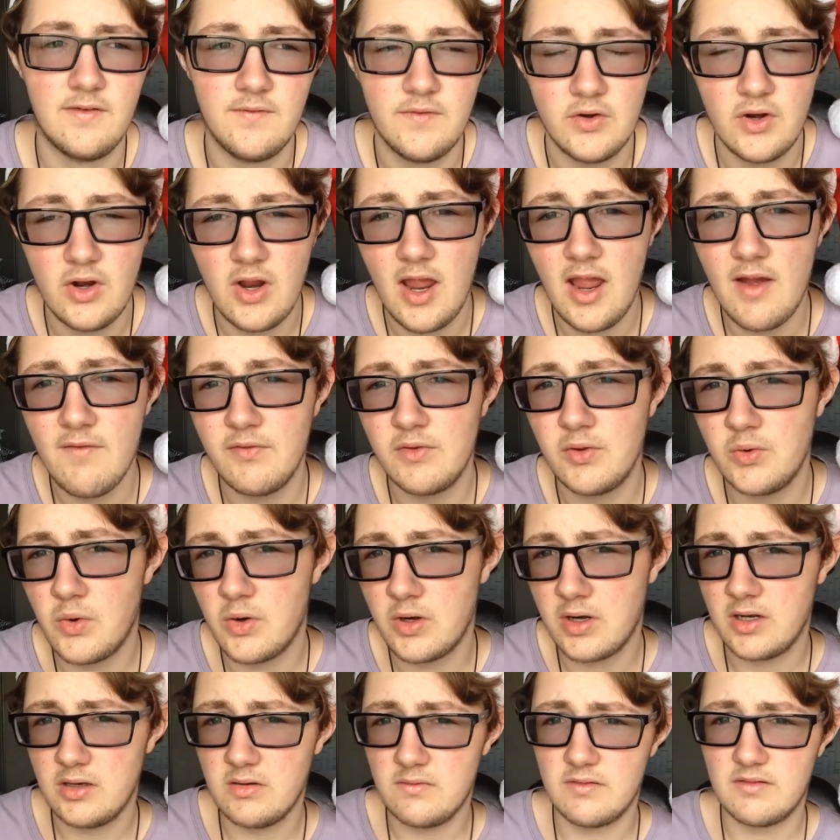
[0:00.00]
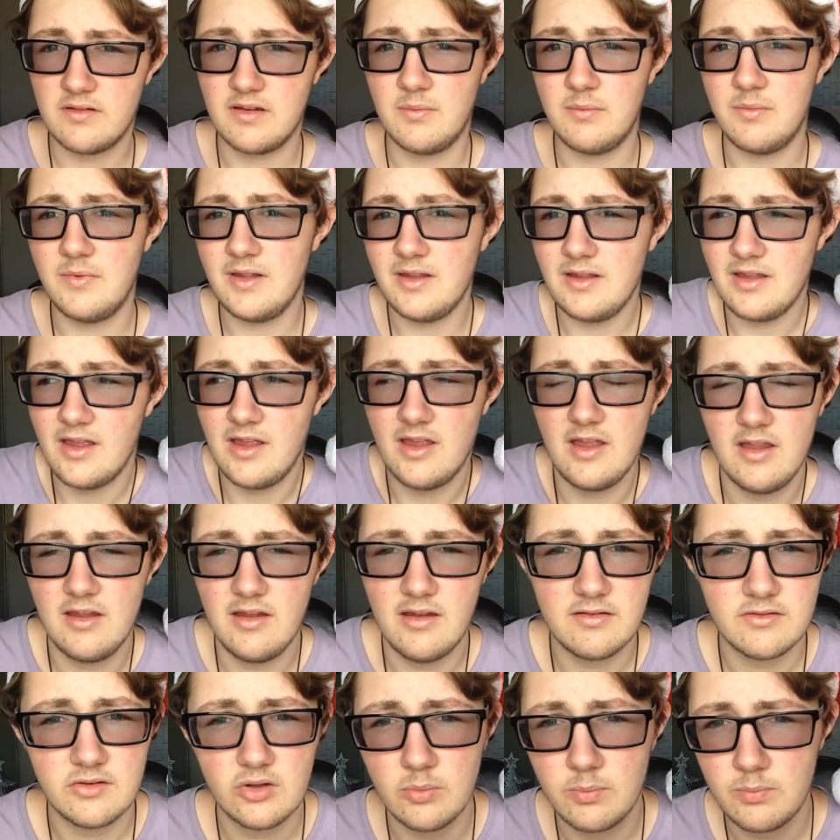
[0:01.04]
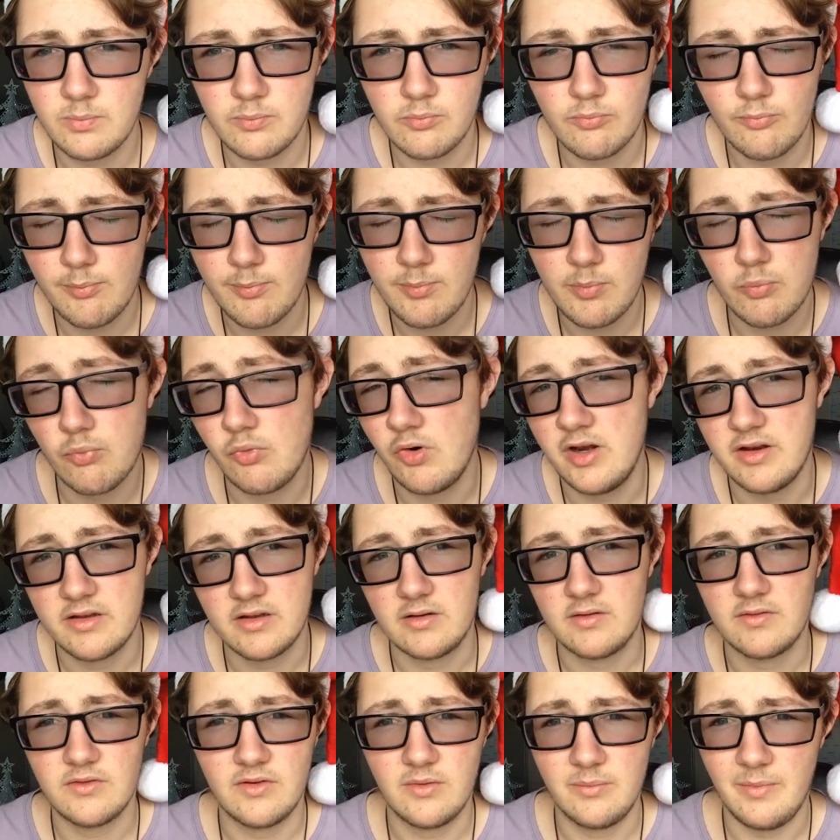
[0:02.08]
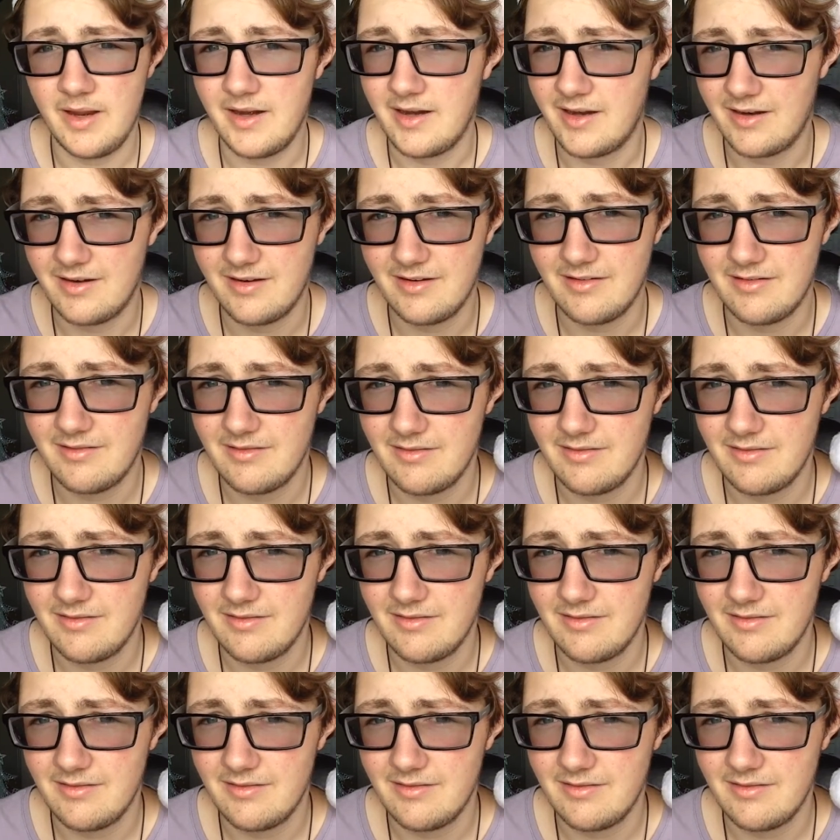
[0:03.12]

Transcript: If you don't have the audience for something, there's no reason to make it.